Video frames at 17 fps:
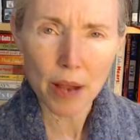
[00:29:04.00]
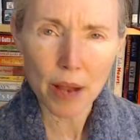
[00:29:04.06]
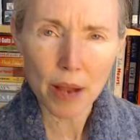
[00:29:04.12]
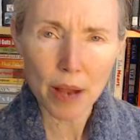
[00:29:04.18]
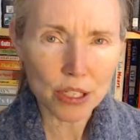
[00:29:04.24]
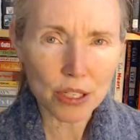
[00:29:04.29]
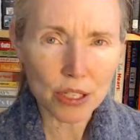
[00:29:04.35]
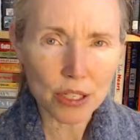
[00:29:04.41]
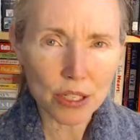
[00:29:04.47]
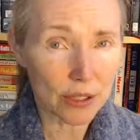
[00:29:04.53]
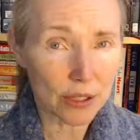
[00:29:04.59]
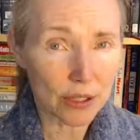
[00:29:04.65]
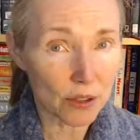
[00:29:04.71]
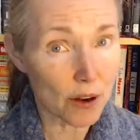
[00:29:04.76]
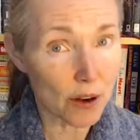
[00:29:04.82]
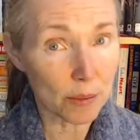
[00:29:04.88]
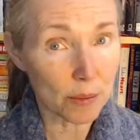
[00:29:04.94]
have to do? Because
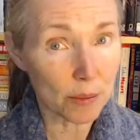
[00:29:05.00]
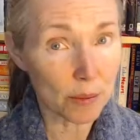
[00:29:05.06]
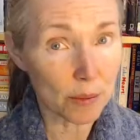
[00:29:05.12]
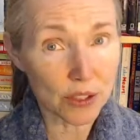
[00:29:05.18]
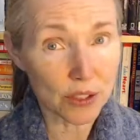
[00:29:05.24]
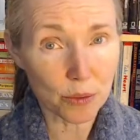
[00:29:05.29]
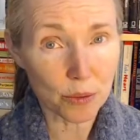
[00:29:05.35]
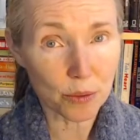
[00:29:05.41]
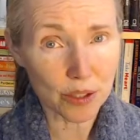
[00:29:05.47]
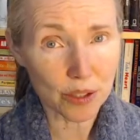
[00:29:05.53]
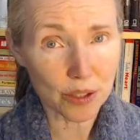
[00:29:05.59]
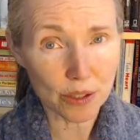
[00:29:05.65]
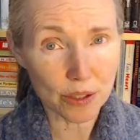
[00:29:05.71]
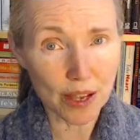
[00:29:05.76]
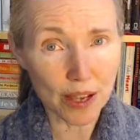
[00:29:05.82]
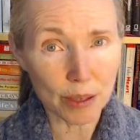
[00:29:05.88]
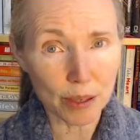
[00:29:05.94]
the pharmacist wasn't
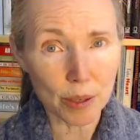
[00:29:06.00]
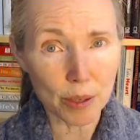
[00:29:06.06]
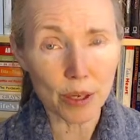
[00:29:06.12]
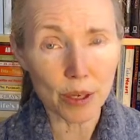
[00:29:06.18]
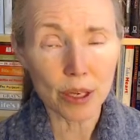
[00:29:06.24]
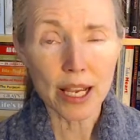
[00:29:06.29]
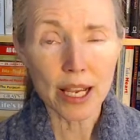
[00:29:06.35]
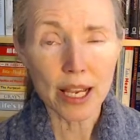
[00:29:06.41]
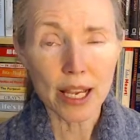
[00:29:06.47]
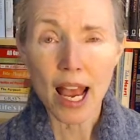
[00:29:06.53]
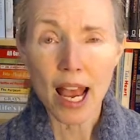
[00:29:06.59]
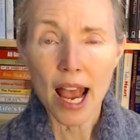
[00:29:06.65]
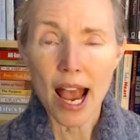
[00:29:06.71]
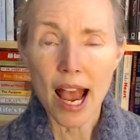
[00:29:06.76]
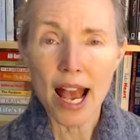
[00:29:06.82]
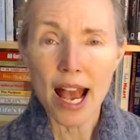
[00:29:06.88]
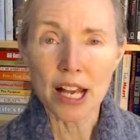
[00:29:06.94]
available,
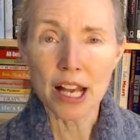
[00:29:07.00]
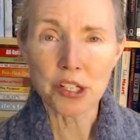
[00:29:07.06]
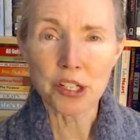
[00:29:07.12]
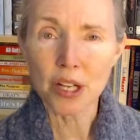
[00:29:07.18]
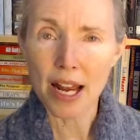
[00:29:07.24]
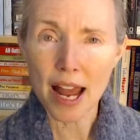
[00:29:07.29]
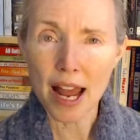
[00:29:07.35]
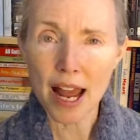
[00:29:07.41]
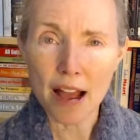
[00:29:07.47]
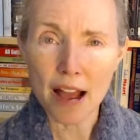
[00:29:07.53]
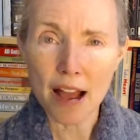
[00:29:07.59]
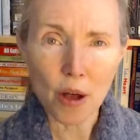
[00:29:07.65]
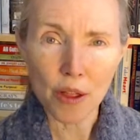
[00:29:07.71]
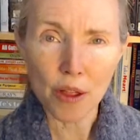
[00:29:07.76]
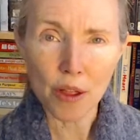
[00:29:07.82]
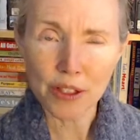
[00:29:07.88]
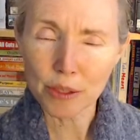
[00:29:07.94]
and you kind of have
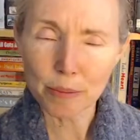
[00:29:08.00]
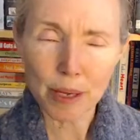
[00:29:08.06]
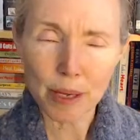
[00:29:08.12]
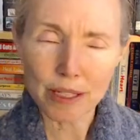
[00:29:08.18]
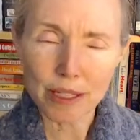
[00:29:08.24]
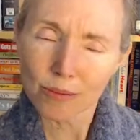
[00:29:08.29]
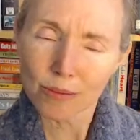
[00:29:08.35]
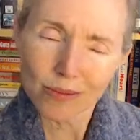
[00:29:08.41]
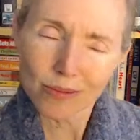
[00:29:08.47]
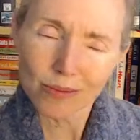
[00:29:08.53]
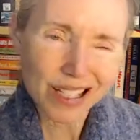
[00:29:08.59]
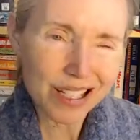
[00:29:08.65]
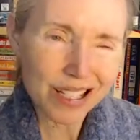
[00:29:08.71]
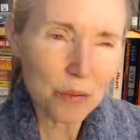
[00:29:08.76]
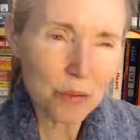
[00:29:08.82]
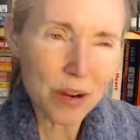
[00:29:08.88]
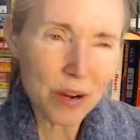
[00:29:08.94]
all this. But
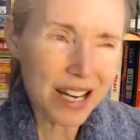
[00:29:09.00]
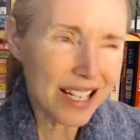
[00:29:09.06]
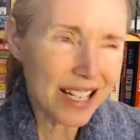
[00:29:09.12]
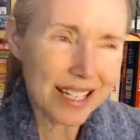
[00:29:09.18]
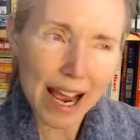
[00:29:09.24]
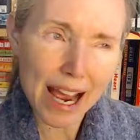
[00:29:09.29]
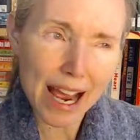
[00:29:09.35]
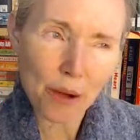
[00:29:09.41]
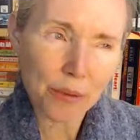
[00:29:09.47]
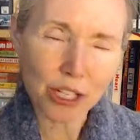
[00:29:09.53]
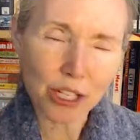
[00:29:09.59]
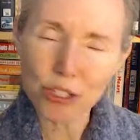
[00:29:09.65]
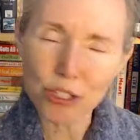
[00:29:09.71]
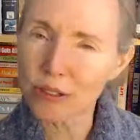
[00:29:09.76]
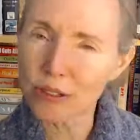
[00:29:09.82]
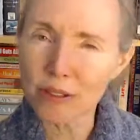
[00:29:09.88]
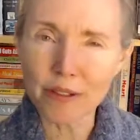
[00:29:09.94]
when in doubt, they
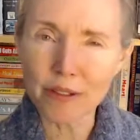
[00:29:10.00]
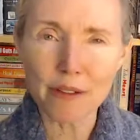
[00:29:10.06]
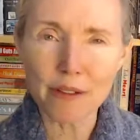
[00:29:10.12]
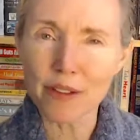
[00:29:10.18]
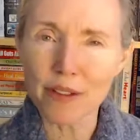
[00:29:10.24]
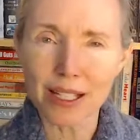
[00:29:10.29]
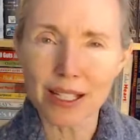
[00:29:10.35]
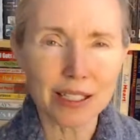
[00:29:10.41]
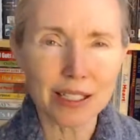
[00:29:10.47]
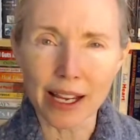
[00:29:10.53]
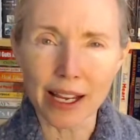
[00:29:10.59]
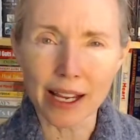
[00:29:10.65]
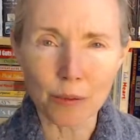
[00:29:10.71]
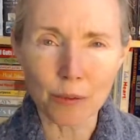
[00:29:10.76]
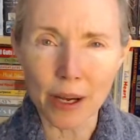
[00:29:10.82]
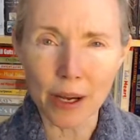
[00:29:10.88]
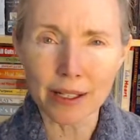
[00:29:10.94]
shouldn't have given the
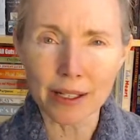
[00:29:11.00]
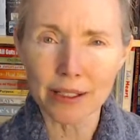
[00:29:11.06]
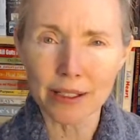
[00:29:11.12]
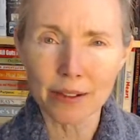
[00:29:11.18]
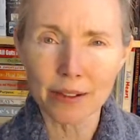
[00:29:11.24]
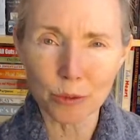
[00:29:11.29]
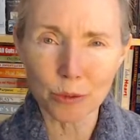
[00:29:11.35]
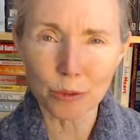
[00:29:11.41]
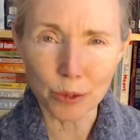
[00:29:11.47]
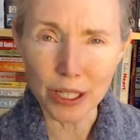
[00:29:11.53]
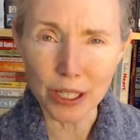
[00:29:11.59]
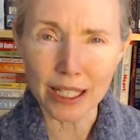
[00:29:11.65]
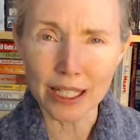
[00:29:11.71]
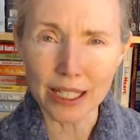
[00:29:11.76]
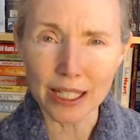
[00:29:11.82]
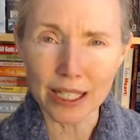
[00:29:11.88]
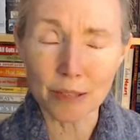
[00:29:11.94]
second one.
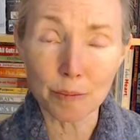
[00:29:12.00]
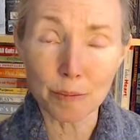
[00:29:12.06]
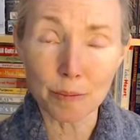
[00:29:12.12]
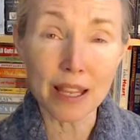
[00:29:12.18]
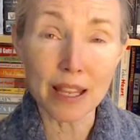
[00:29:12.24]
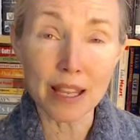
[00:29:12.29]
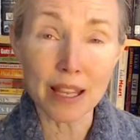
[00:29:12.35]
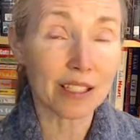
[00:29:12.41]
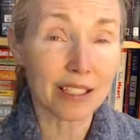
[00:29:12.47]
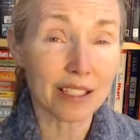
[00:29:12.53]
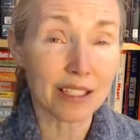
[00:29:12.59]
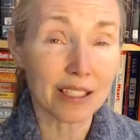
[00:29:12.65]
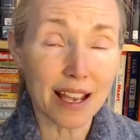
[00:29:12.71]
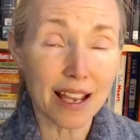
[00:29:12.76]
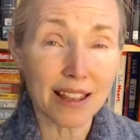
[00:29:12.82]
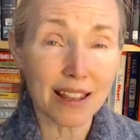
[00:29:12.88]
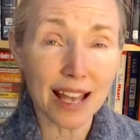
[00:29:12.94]
Really, to me,
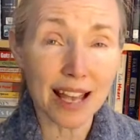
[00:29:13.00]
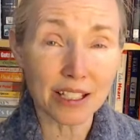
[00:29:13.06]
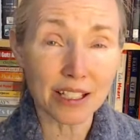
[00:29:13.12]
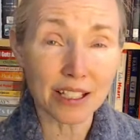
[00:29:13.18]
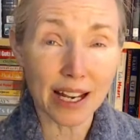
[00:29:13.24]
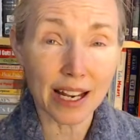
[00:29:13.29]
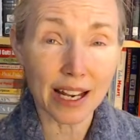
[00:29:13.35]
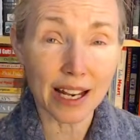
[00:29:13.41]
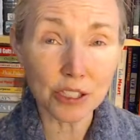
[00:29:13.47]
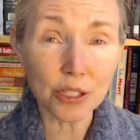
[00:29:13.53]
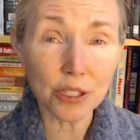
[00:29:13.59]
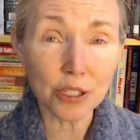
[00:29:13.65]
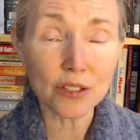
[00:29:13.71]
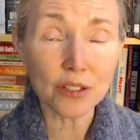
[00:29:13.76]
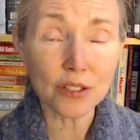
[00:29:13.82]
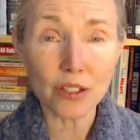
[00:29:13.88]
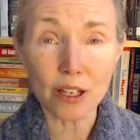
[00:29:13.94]
that's
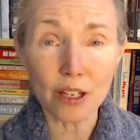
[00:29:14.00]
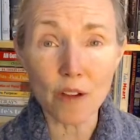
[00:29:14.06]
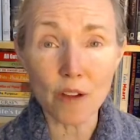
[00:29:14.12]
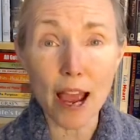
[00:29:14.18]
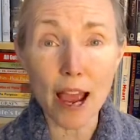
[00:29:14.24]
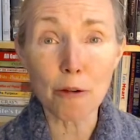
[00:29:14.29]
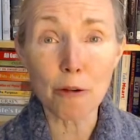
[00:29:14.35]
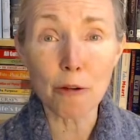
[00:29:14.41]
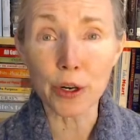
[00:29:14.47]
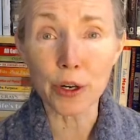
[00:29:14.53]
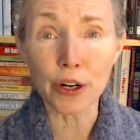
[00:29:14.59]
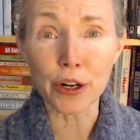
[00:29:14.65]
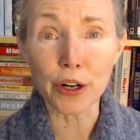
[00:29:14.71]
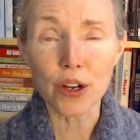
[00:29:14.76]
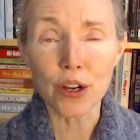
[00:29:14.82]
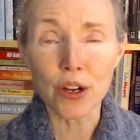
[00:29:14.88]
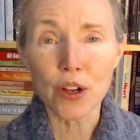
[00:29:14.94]
negligence, and if I
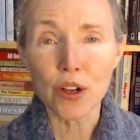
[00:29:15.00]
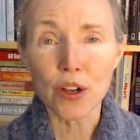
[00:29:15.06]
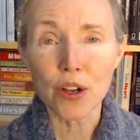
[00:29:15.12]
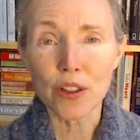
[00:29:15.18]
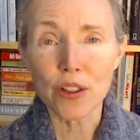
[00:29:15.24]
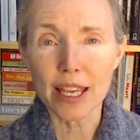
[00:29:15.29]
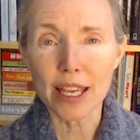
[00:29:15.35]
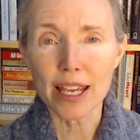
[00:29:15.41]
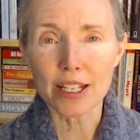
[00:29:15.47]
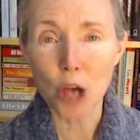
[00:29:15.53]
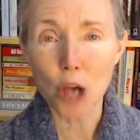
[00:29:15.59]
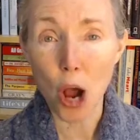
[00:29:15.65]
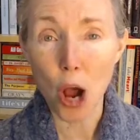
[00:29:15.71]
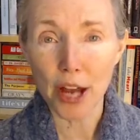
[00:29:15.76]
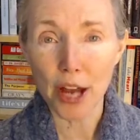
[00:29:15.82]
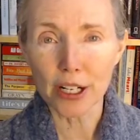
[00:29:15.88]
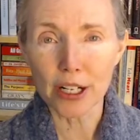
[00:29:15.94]
were the
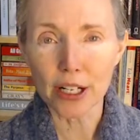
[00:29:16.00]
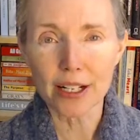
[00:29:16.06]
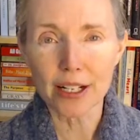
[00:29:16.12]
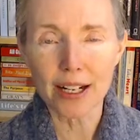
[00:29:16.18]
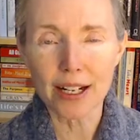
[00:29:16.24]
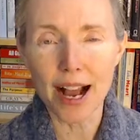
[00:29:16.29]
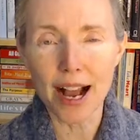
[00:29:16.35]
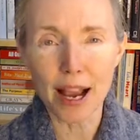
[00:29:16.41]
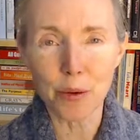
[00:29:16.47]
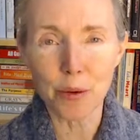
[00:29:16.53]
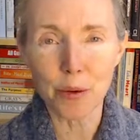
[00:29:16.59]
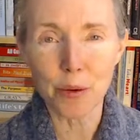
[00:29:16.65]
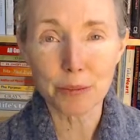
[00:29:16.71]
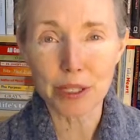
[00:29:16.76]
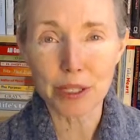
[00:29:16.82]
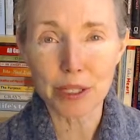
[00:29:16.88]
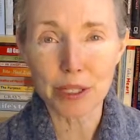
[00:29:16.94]
daughter, I
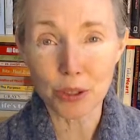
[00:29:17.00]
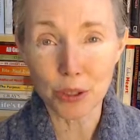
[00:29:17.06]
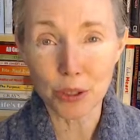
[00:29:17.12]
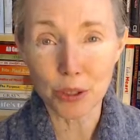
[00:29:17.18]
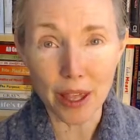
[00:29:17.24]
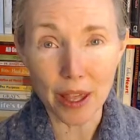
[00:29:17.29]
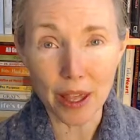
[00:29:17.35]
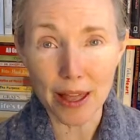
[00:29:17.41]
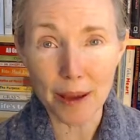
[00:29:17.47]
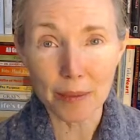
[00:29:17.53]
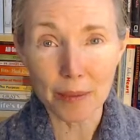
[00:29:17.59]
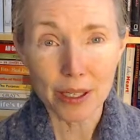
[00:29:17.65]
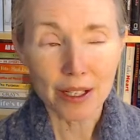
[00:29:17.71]
would be suing them.